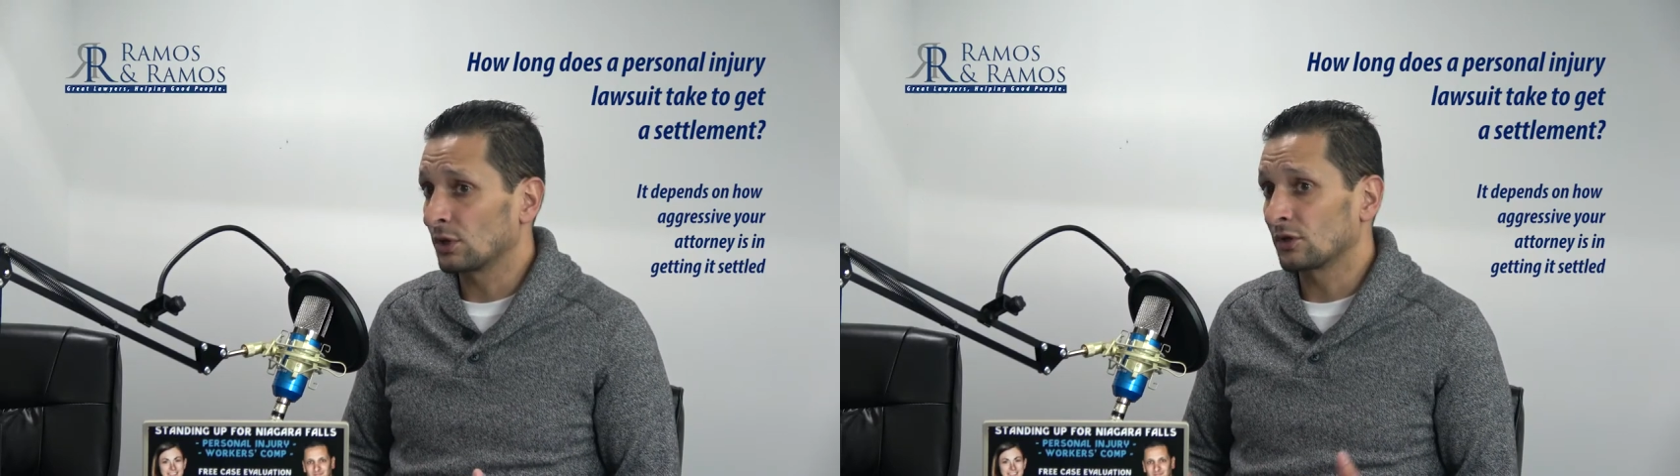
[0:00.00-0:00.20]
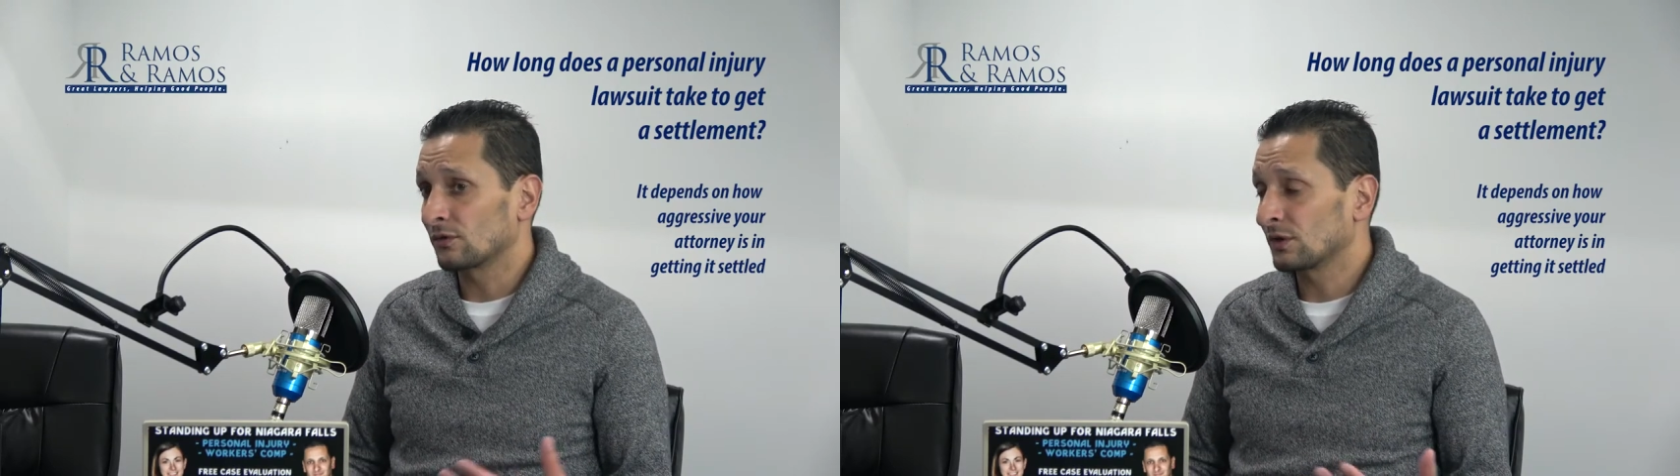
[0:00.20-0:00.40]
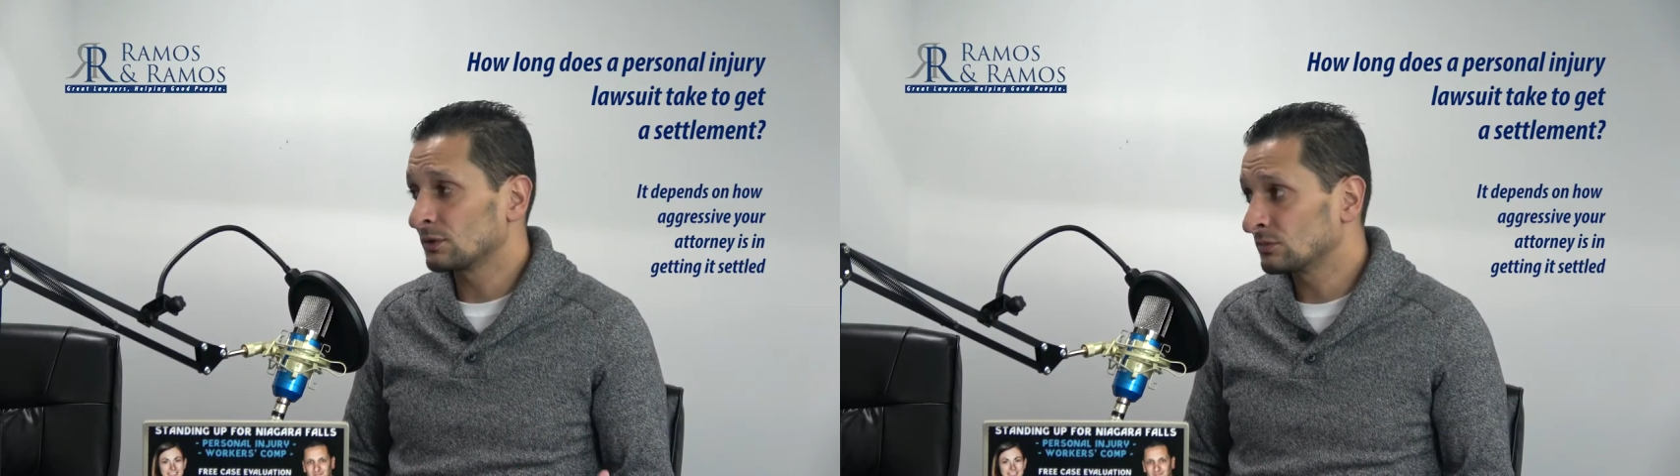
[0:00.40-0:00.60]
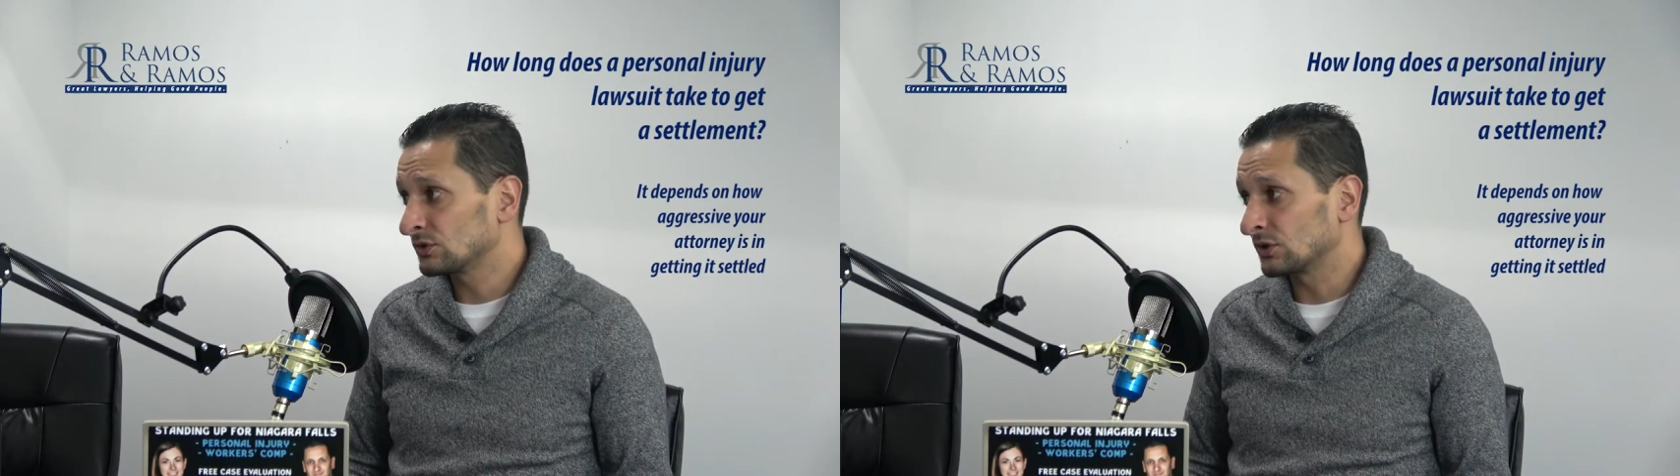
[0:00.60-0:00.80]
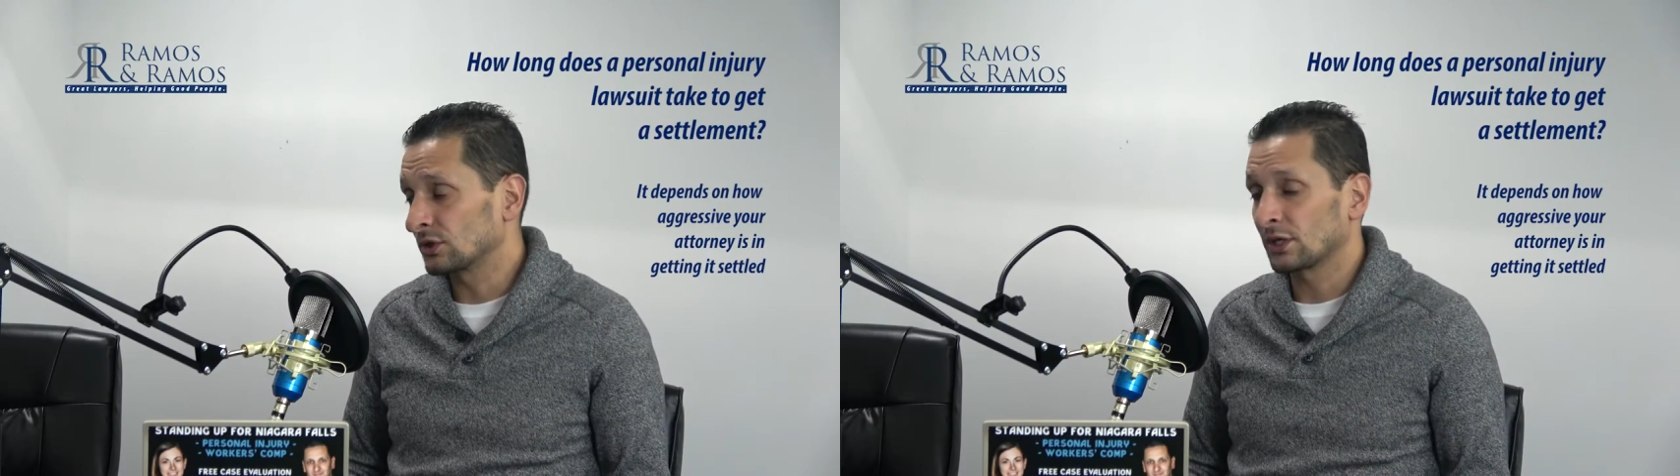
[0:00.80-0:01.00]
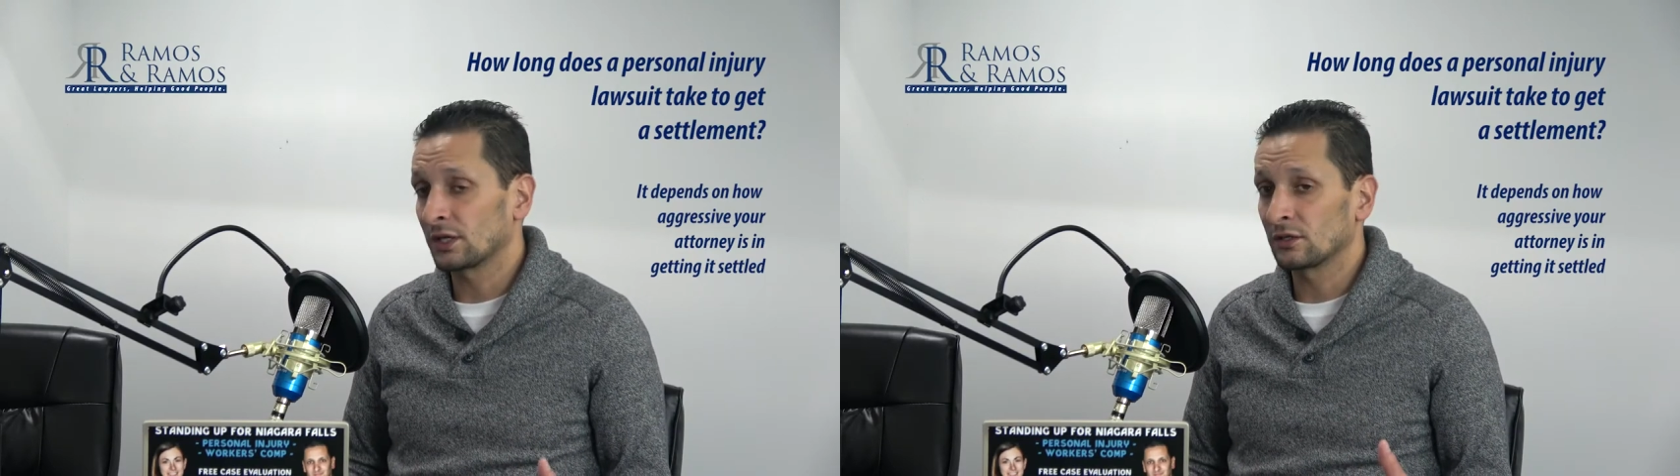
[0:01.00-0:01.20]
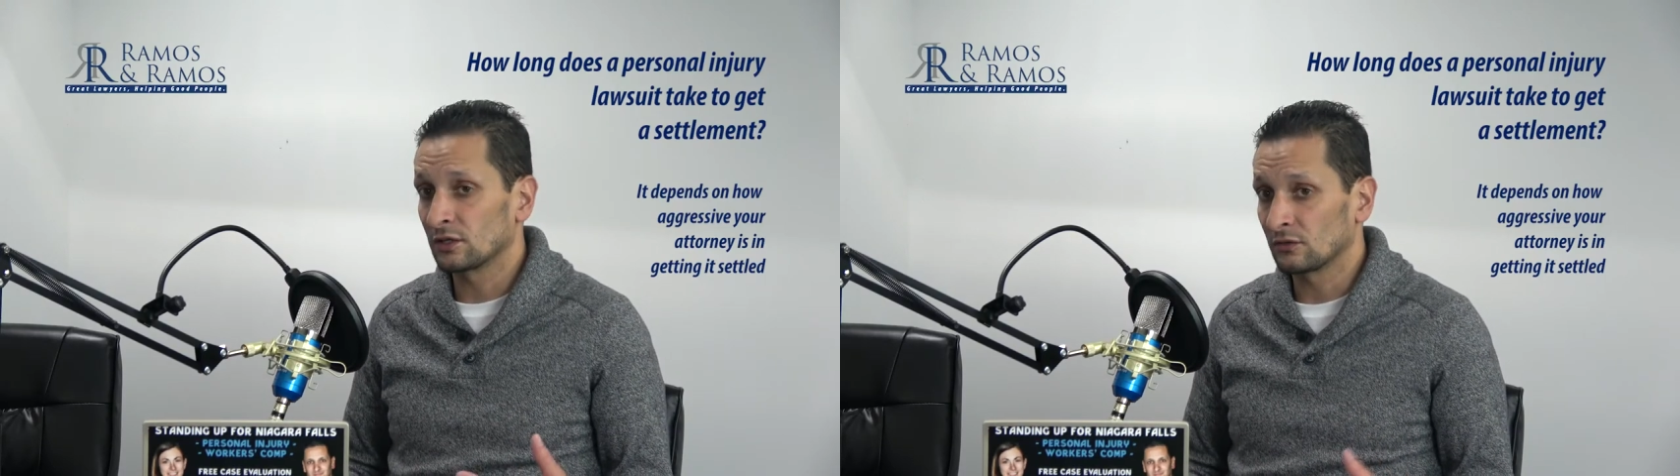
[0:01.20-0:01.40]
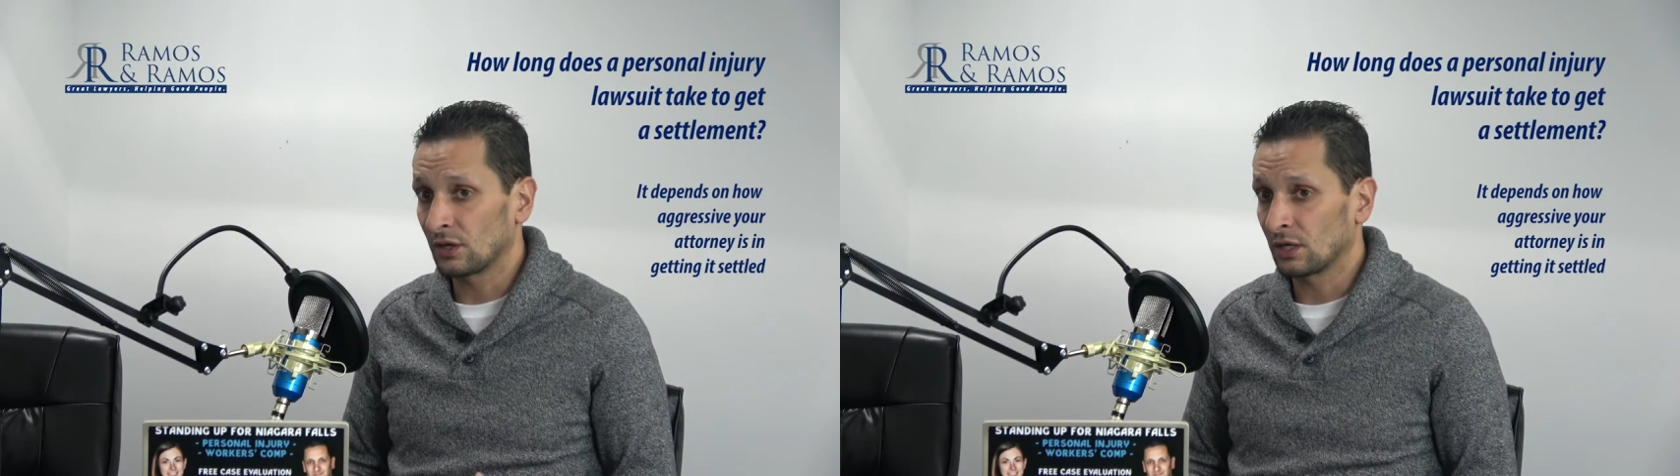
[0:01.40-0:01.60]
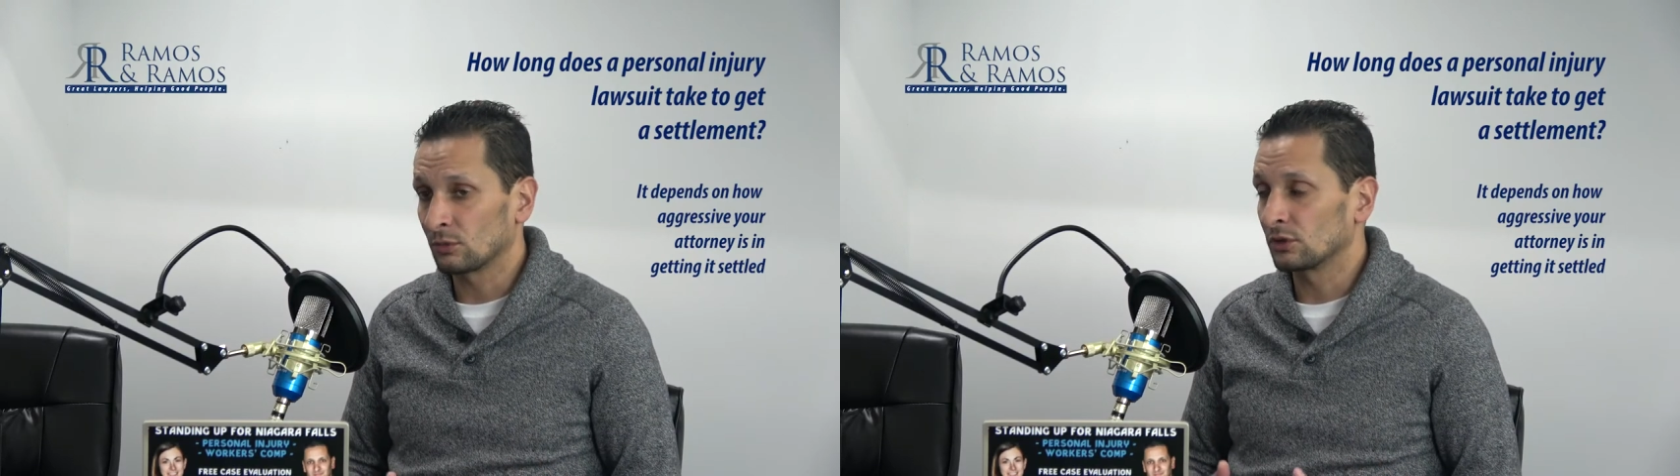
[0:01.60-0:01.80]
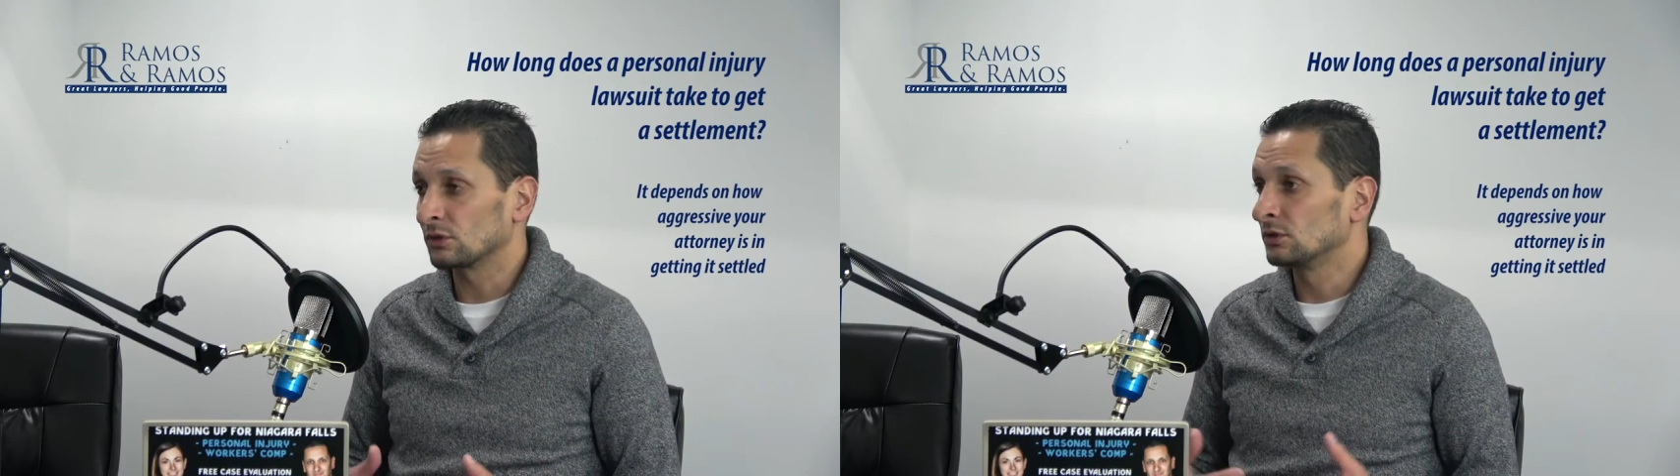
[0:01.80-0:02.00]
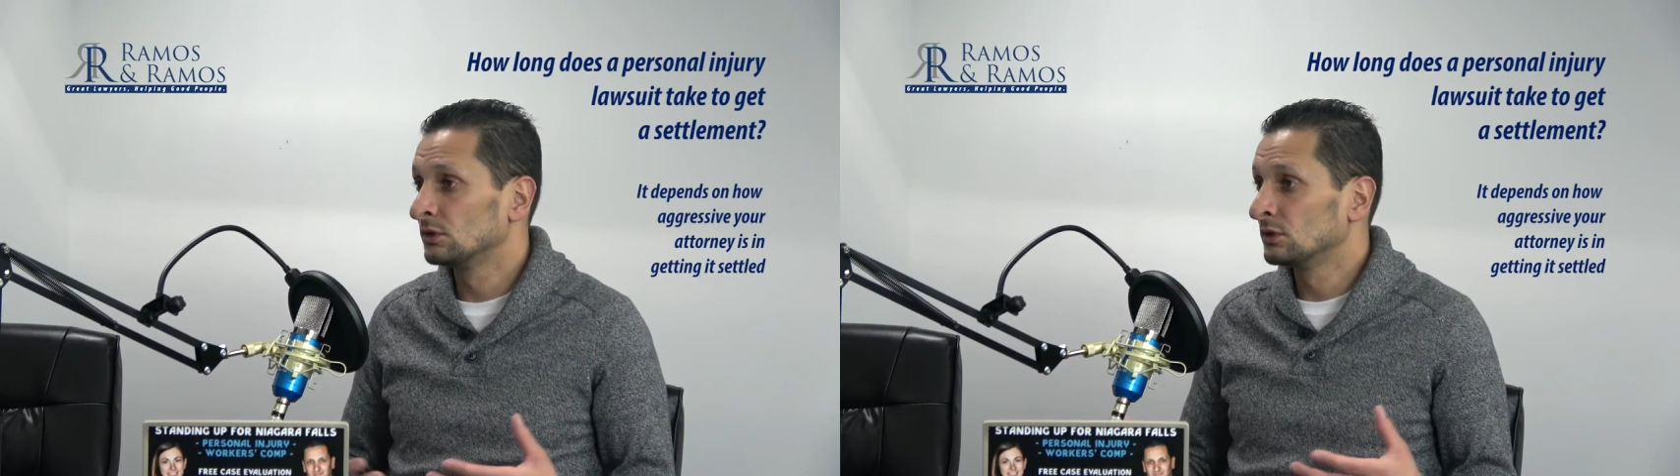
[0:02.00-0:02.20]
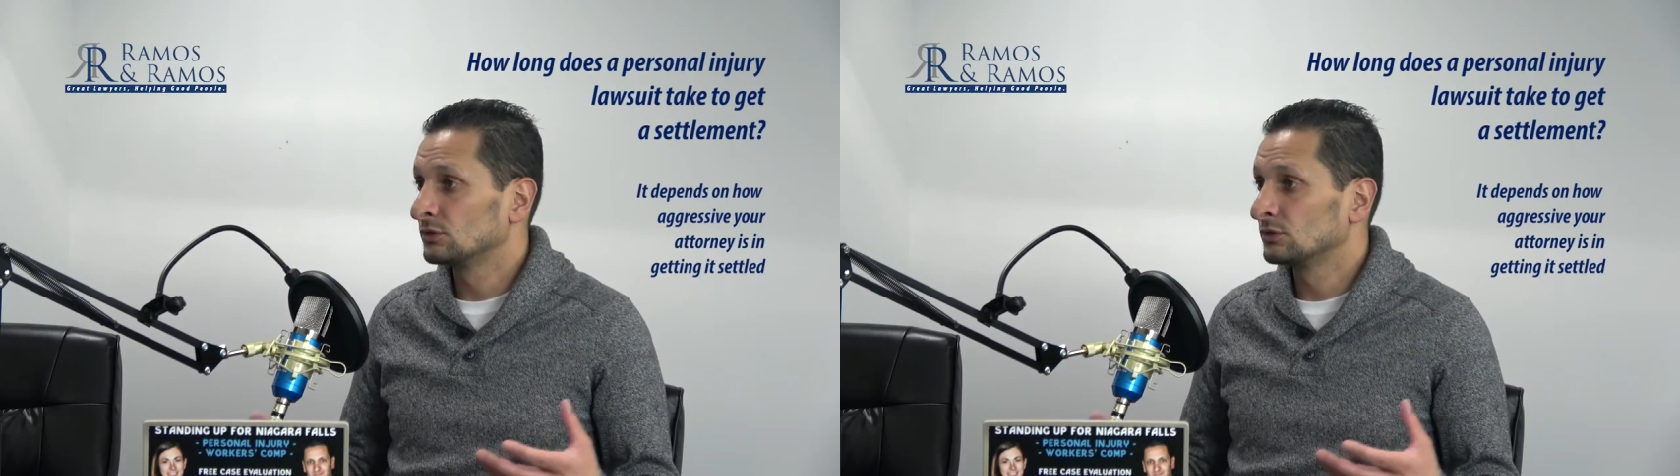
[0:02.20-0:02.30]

but other firms, they're kind of, hey, I'm a little